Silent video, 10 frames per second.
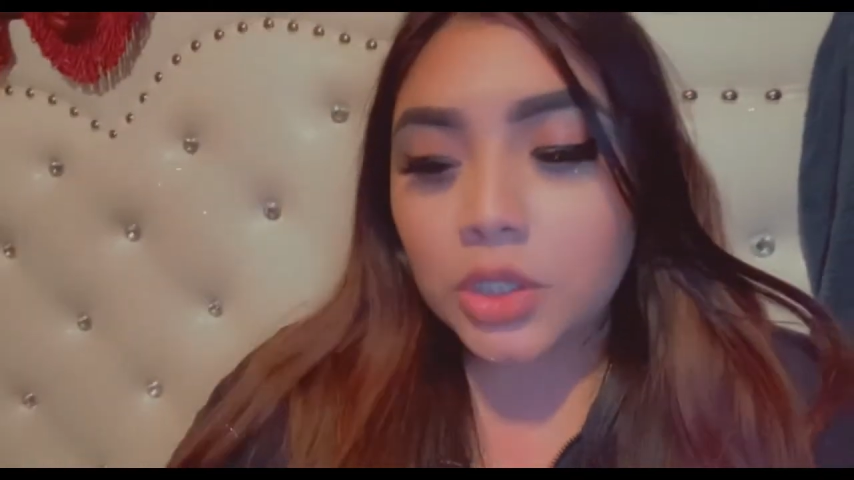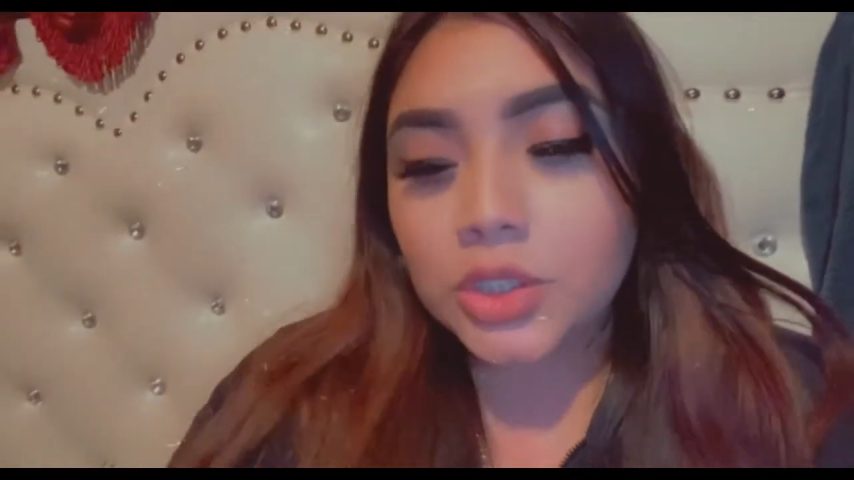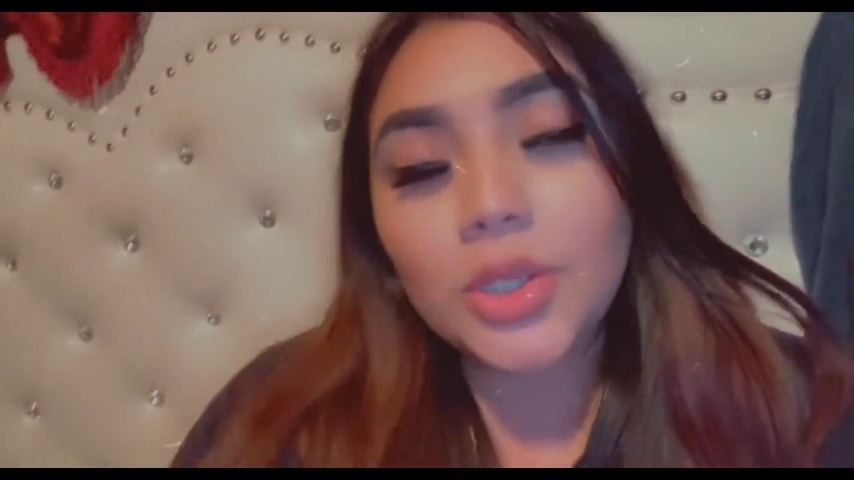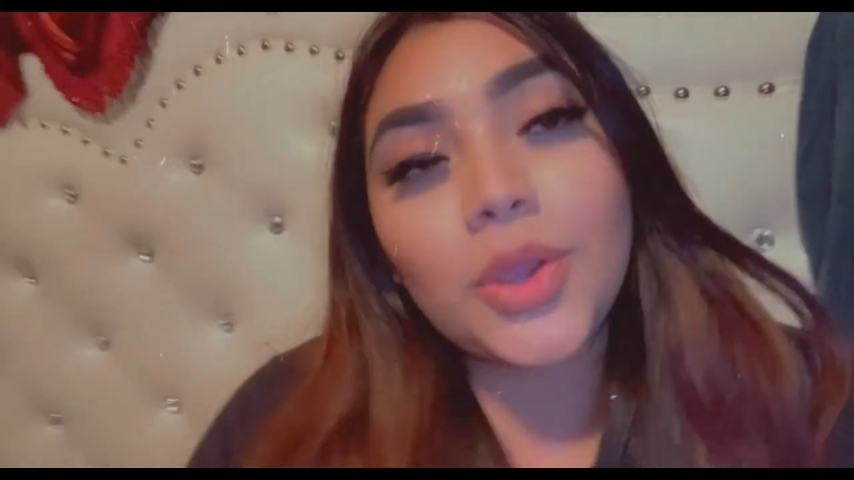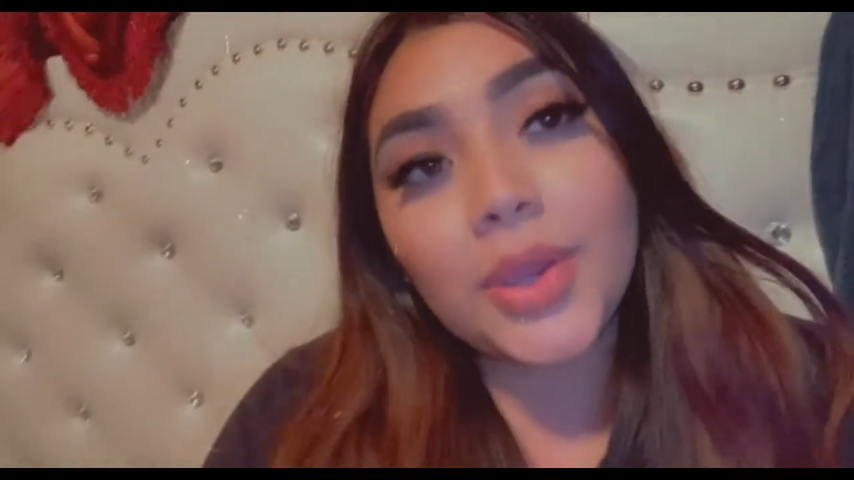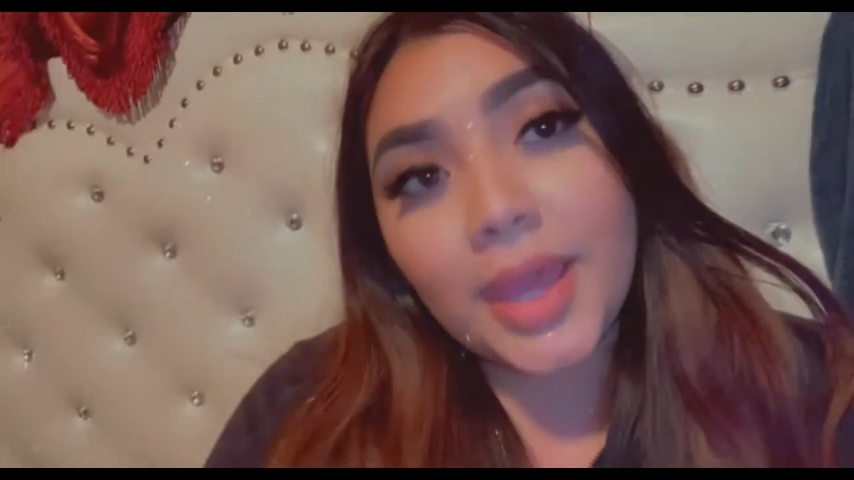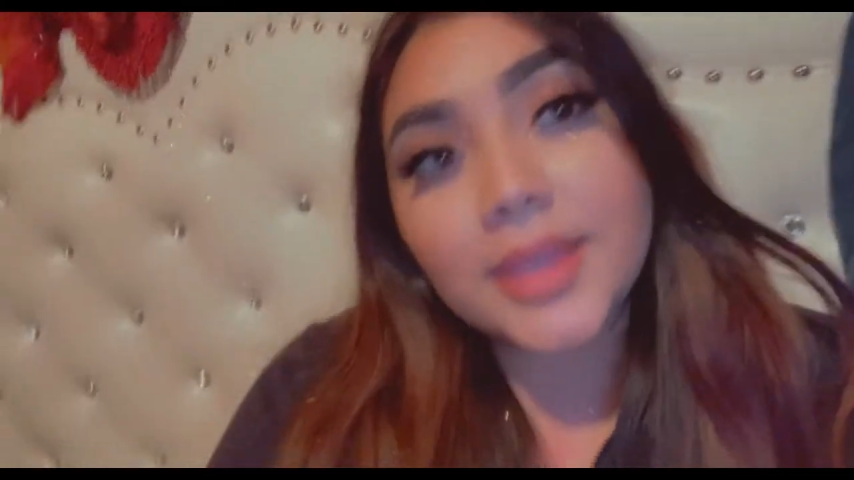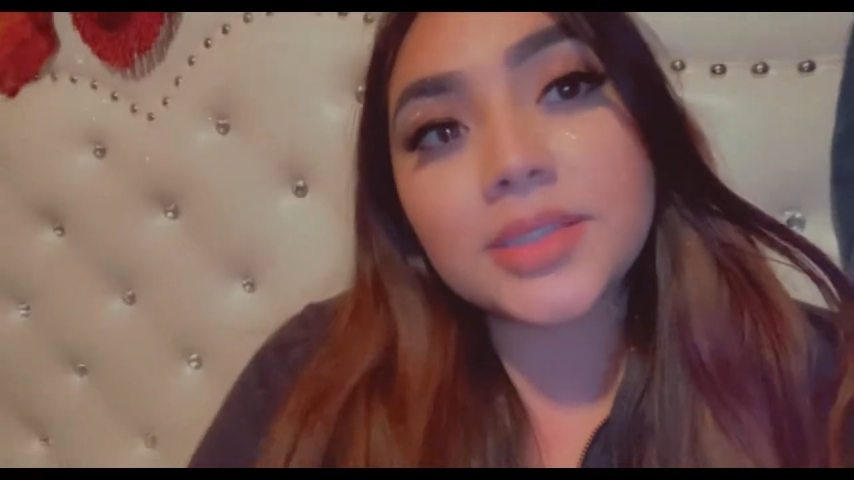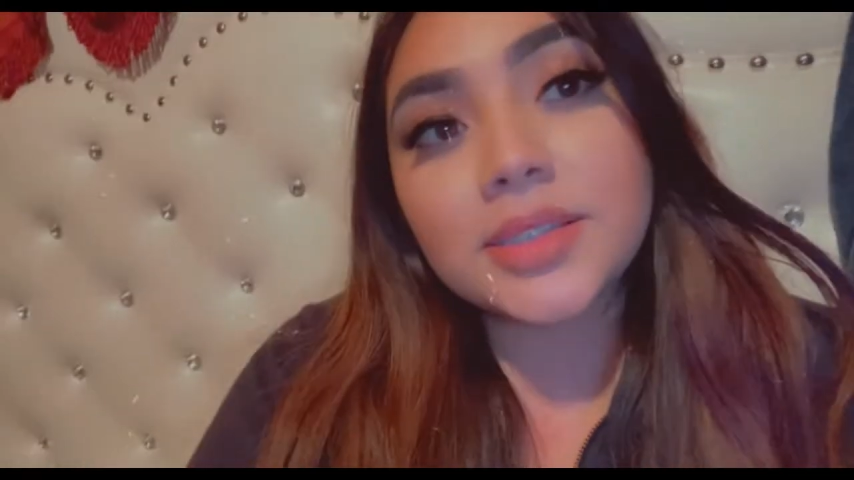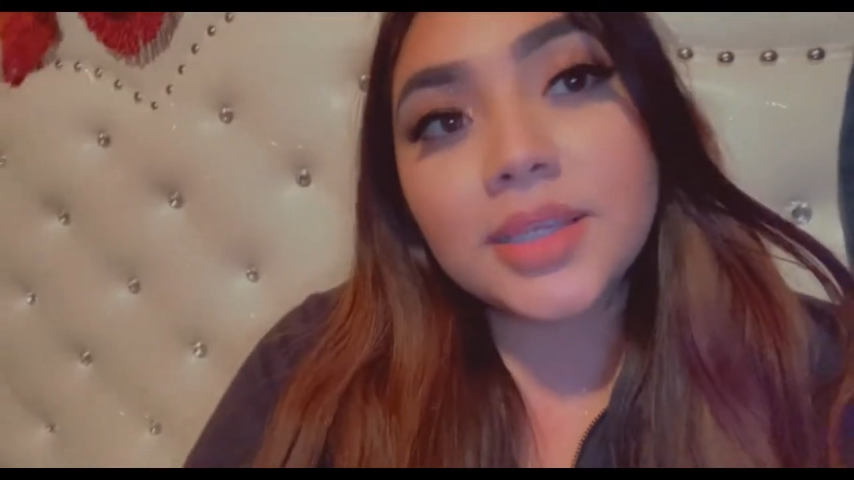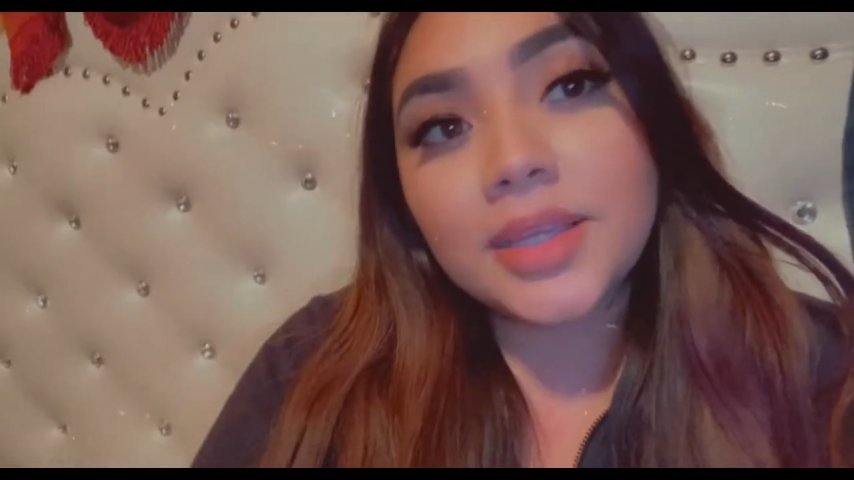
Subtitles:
so you guys,